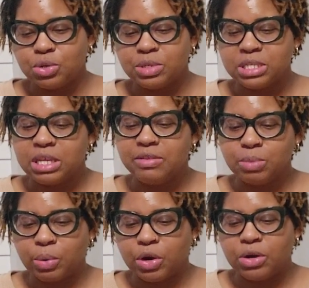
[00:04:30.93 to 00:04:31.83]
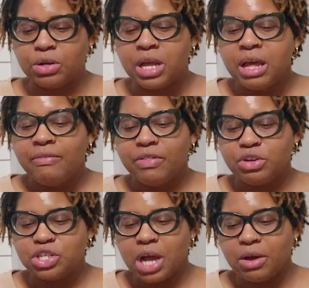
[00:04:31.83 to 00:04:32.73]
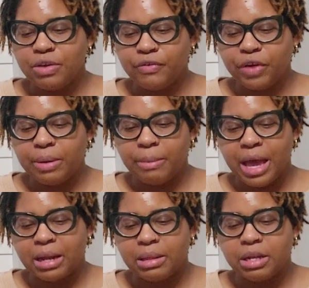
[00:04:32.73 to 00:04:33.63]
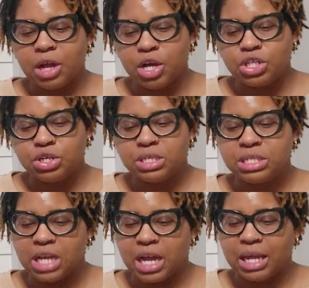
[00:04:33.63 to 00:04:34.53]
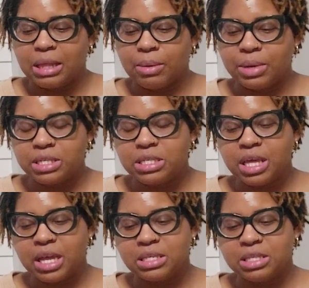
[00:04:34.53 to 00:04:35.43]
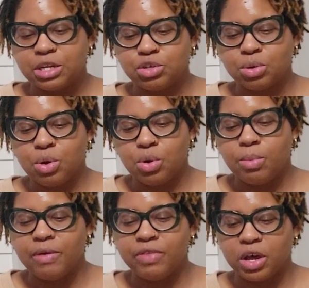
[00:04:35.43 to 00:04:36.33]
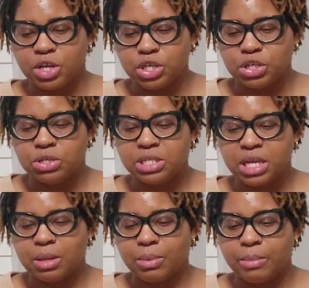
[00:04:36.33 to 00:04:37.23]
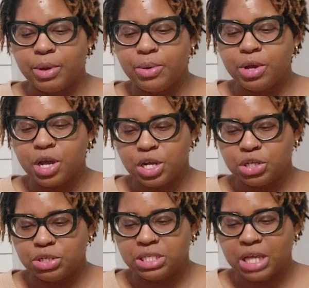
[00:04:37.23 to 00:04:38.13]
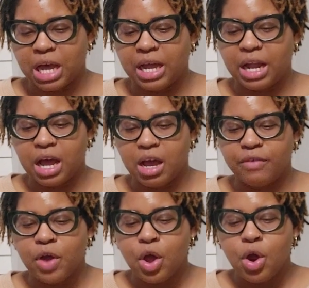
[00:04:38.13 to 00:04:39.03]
receives word that their childhood friend Madeline Usher is dying, they race to the ancestral home of the Ushers in the remote countryside of